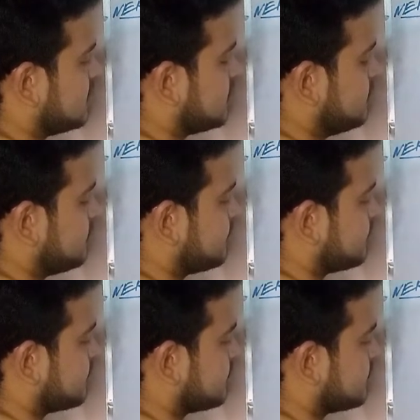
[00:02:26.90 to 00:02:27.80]
here
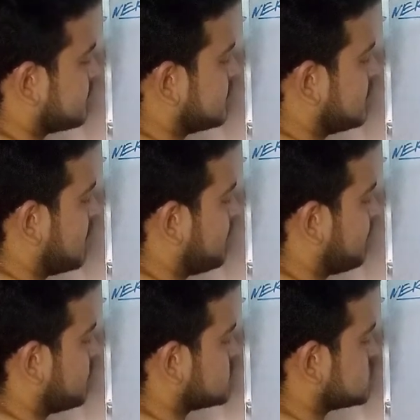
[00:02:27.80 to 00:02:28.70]
and
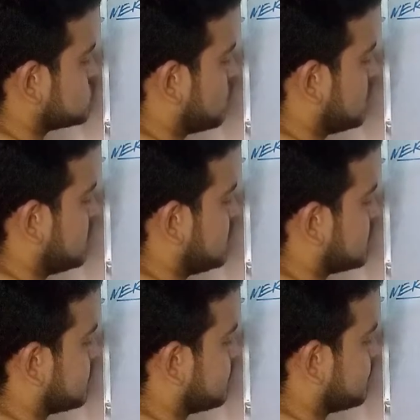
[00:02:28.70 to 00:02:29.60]
produces one nick,